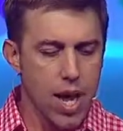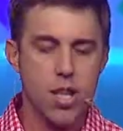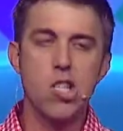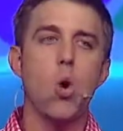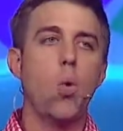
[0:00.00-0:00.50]

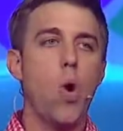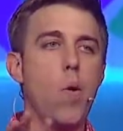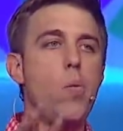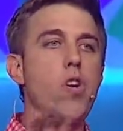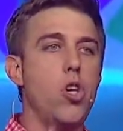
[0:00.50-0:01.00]
And so,
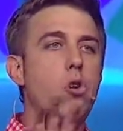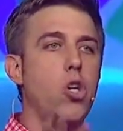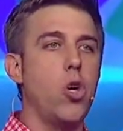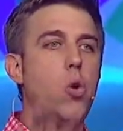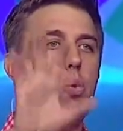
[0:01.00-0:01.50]
what will you
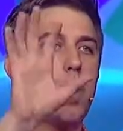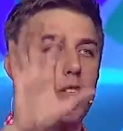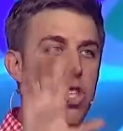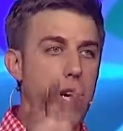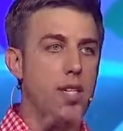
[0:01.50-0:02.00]
do
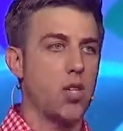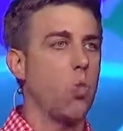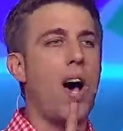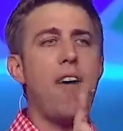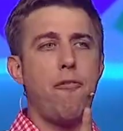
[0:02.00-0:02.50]
with Jesus?
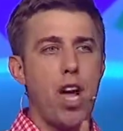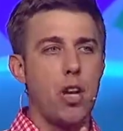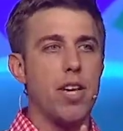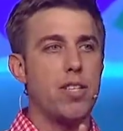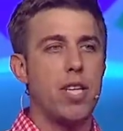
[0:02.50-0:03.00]
Why
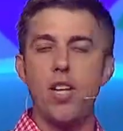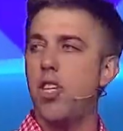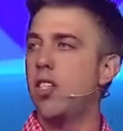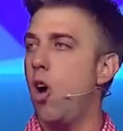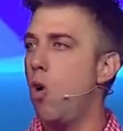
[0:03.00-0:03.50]
follow his
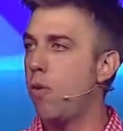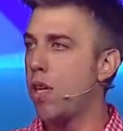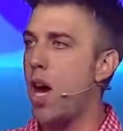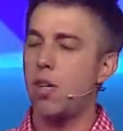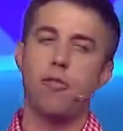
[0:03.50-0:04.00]
teachings over
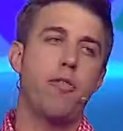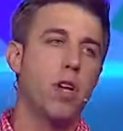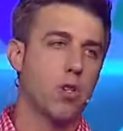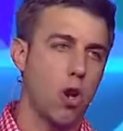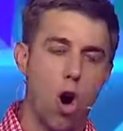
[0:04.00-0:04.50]
Dr.
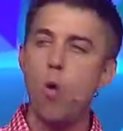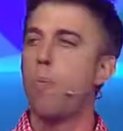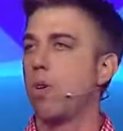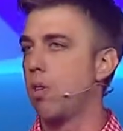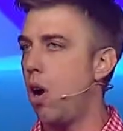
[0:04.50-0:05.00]
Phil's or
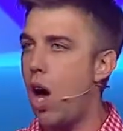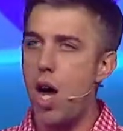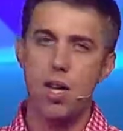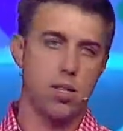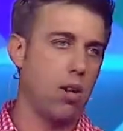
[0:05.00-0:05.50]
Oprah's or
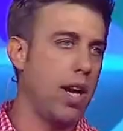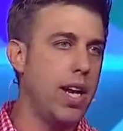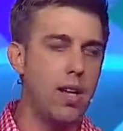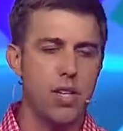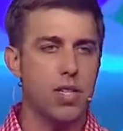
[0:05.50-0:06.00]
Oz or
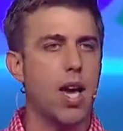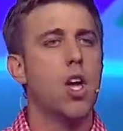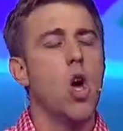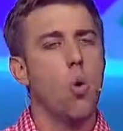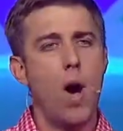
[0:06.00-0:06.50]
any of these guys?
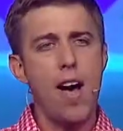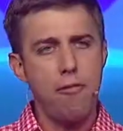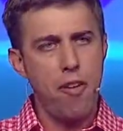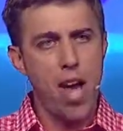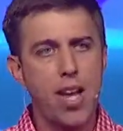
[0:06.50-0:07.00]
Why
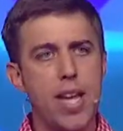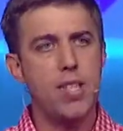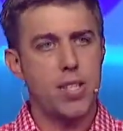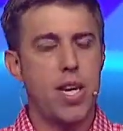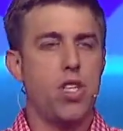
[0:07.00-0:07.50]
follow
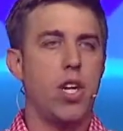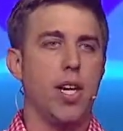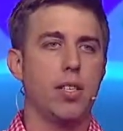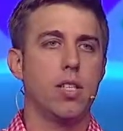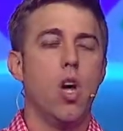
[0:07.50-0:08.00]
his
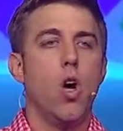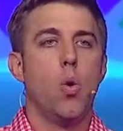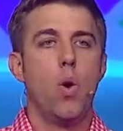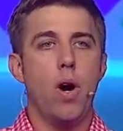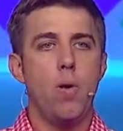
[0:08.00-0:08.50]
teachings?
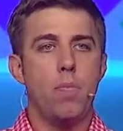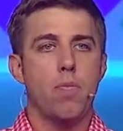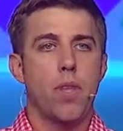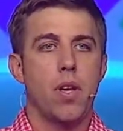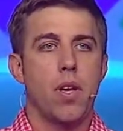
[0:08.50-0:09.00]
Well,
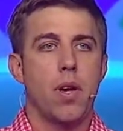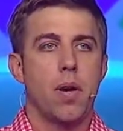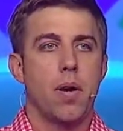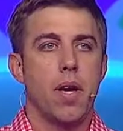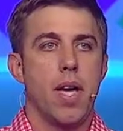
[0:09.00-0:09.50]

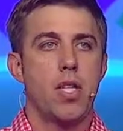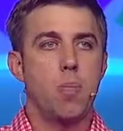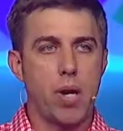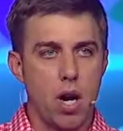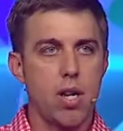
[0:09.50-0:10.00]
it's
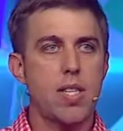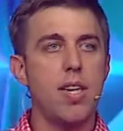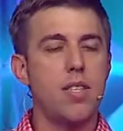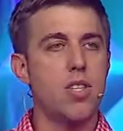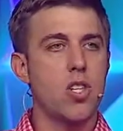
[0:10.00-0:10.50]
because
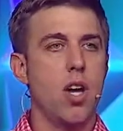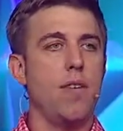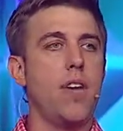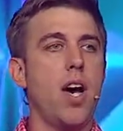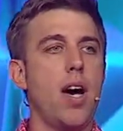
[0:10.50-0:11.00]
he's the Son
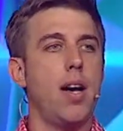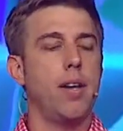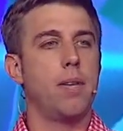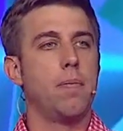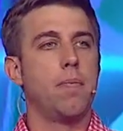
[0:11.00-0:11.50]
of God.
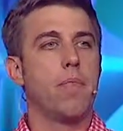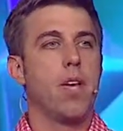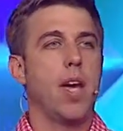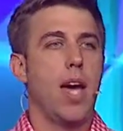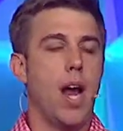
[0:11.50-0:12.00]

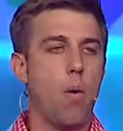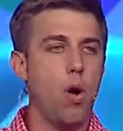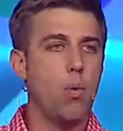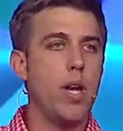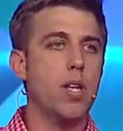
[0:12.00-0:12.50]
And I
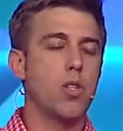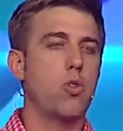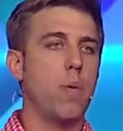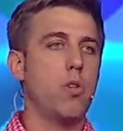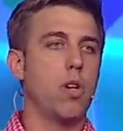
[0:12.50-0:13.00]
want to read a
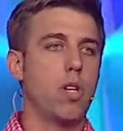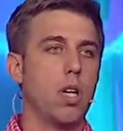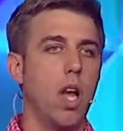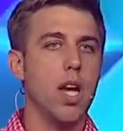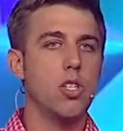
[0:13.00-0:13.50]
scripture in
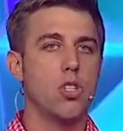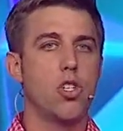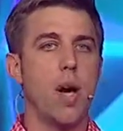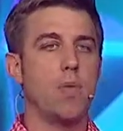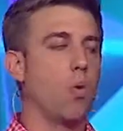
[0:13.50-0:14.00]
Colossians
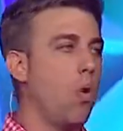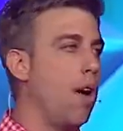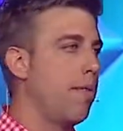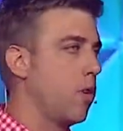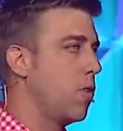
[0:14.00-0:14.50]
chapter
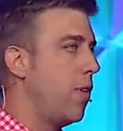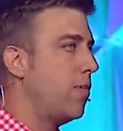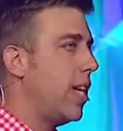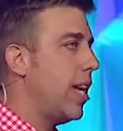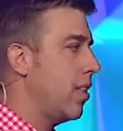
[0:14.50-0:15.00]
1 verse
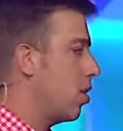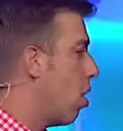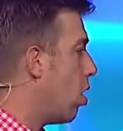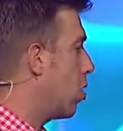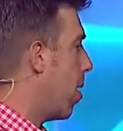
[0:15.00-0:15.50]
15 that
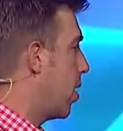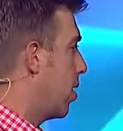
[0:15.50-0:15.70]
talks about